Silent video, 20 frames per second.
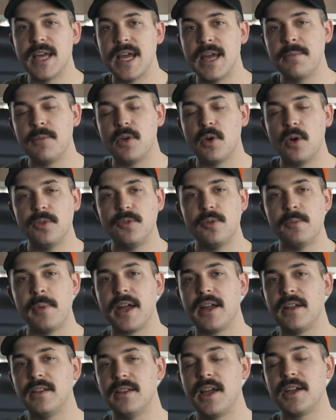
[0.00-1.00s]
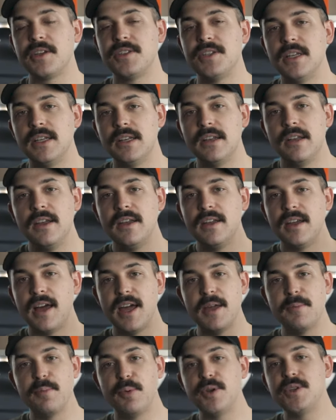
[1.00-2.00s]
time, going through my collection,
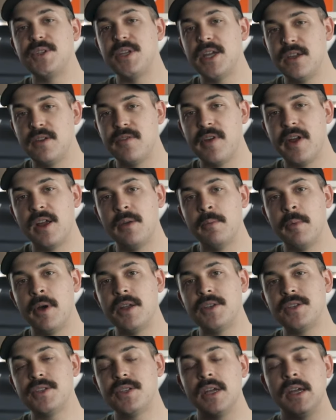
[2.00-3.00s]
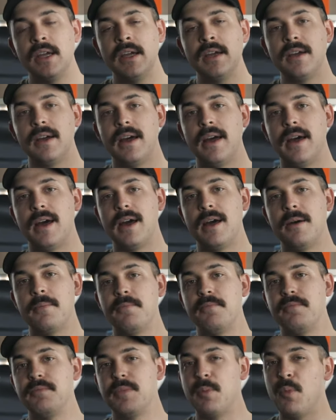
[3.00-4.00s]
I appreciate you very much.
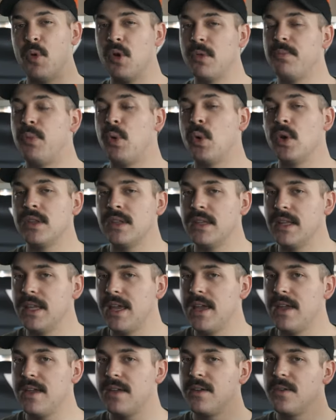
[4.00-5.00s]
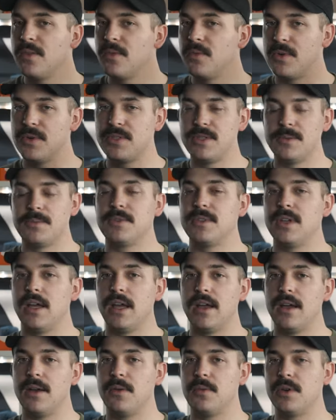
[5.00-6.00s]
Um, but more importantly, we're,
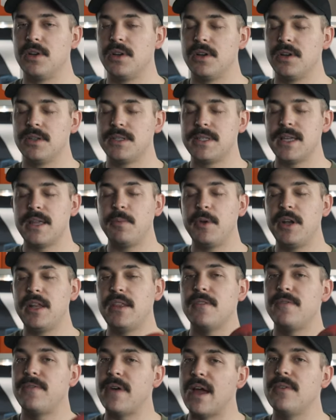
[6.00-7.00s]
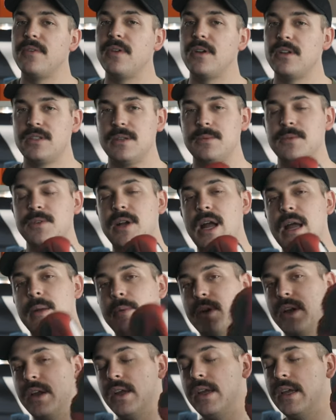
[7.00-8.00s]
uh, we're celebrating the five hundred
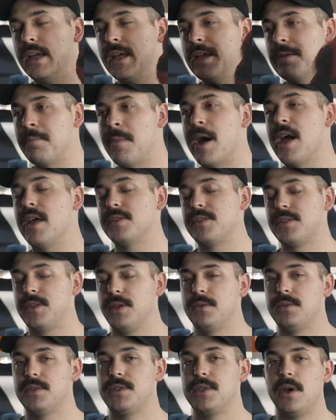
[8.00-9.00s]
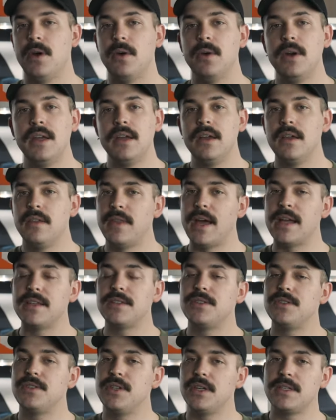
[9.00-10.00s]
subscriber milestone. So
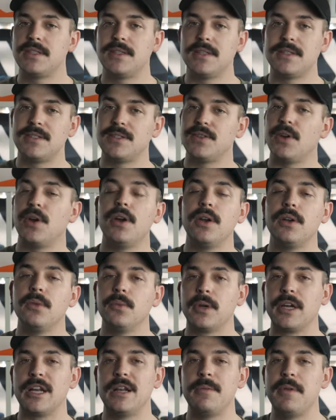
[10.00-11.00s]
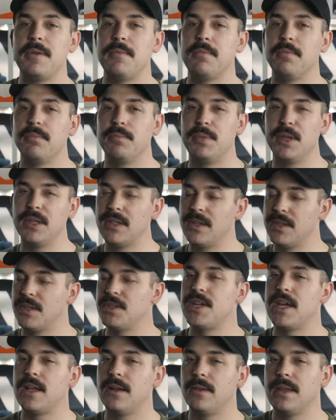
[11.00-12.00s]
that's just the start. We're going to be building the
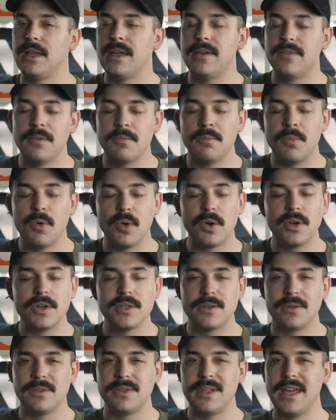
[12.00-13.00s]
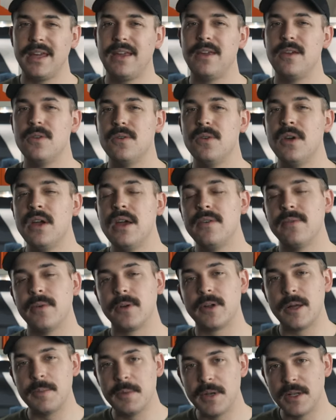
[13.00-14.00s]
channel even more. So thank you
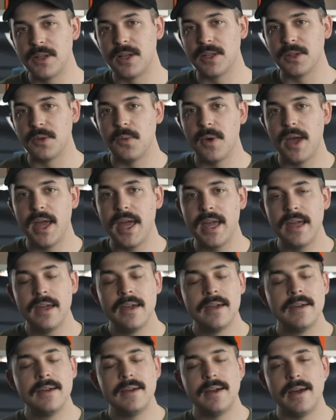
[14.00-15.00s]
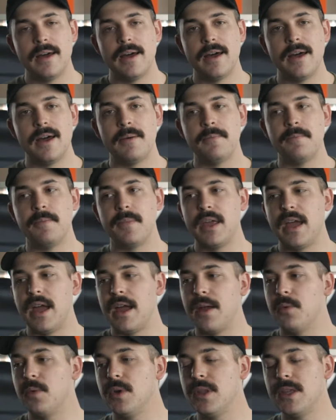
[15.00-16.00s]
for coming along the way. Um,
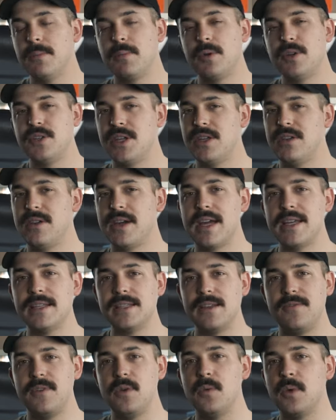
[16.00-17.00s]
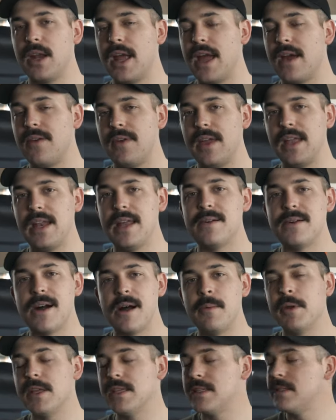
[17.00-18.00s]
I really appreciate you guys. If you want to have any
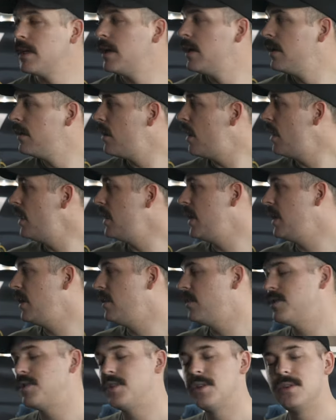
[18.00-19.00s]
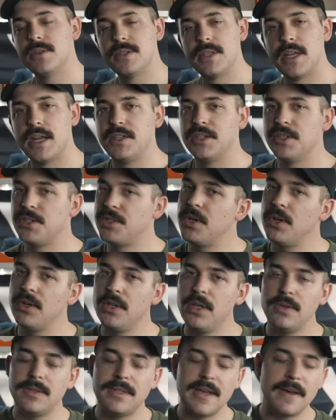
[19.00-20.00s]
comments on any of the shoes that I just
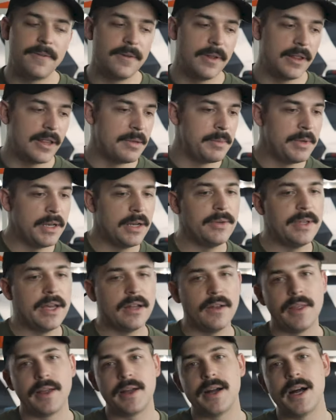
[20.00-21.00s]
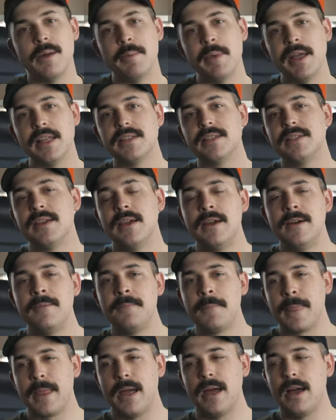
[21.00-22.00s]
showed you, definitely let me know down in the comments.
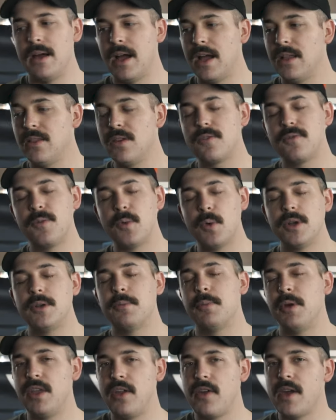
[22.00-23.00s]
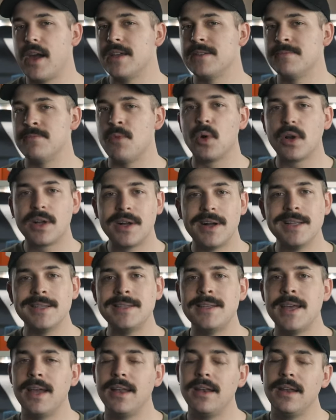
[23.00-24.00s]
Uh, I look forward to bringing you guys more
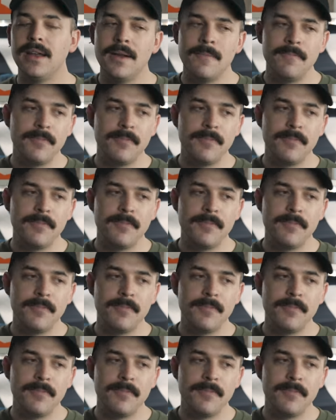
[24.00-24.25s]
content,